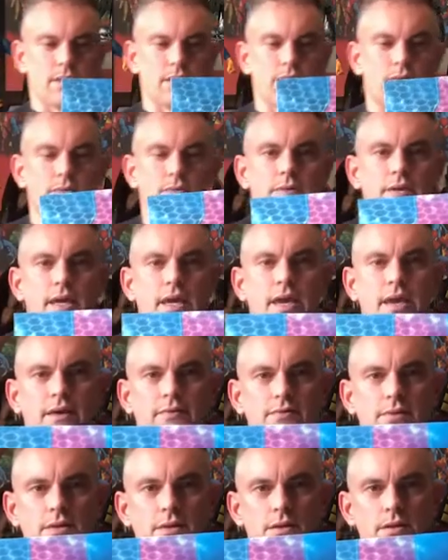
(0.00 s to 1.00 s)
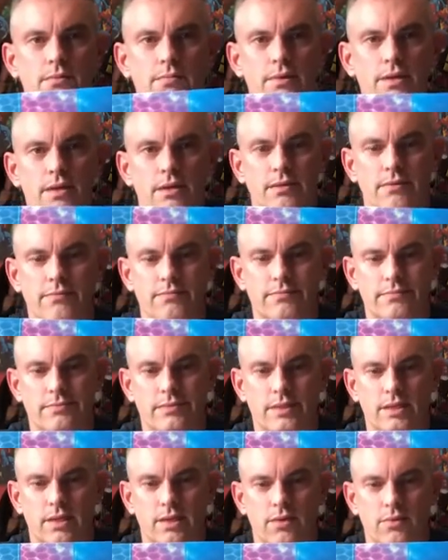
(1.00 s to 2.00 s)
They'll have a little bit of,
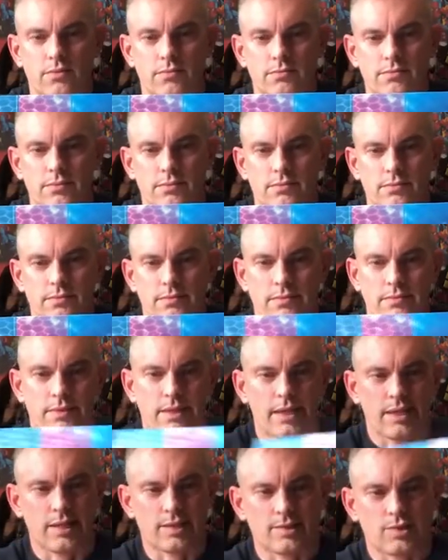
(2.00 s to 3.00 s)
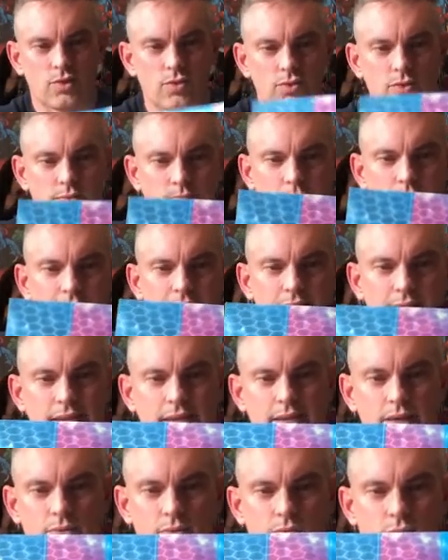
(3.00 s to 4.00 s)
you know, guess who's made
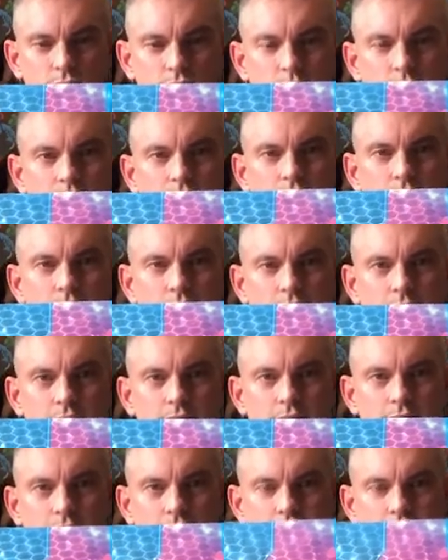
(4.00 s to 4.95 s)
it or who's behind the